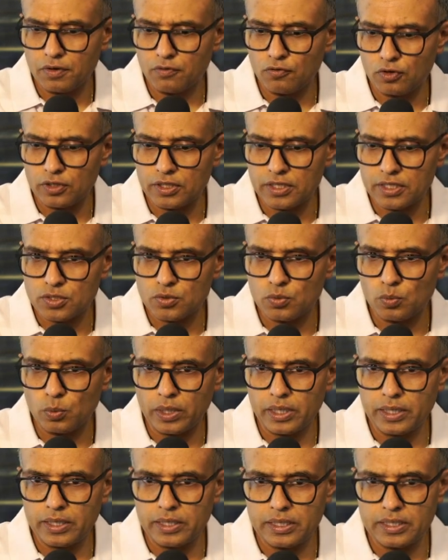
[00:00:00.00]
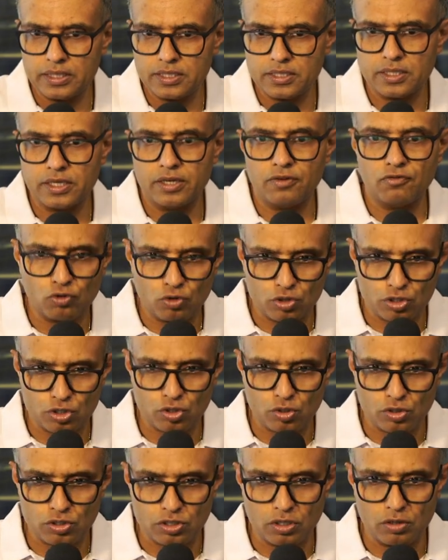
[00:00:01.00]
for this. One is a
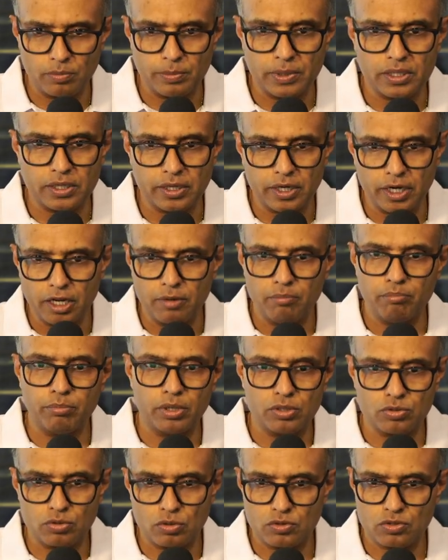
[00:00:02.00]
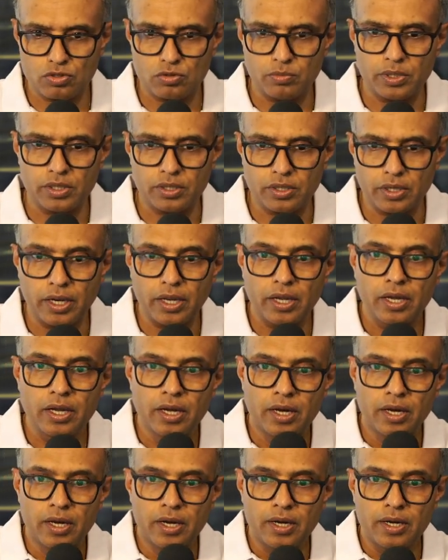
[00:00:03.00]
forced oscillometry, impulse oscillometry,
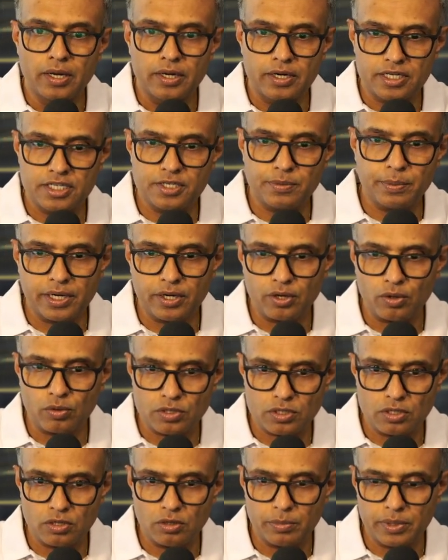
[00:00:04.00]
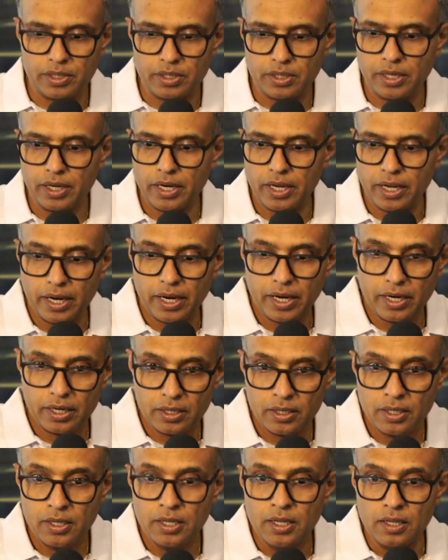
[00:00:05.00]
respiratory oscillometry,
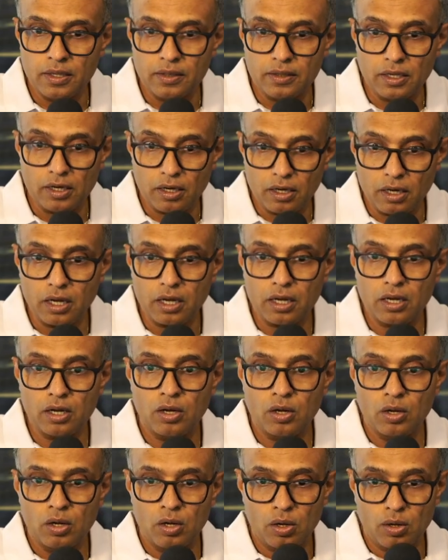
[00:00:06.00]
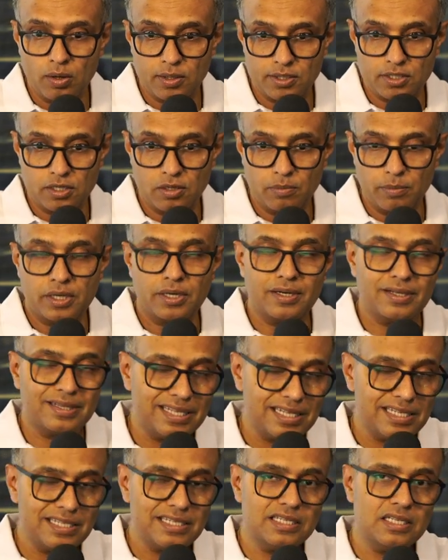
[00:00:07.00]
and the lung oscillometry.
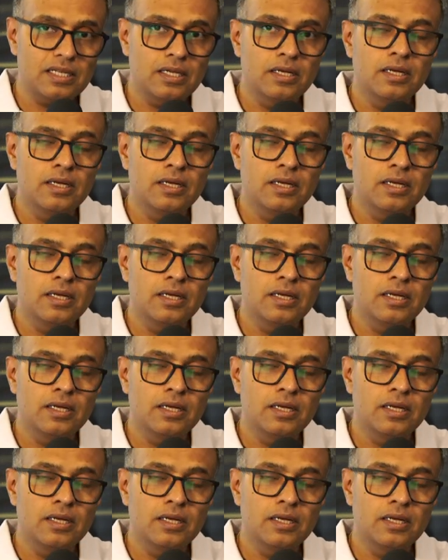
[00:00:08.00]
This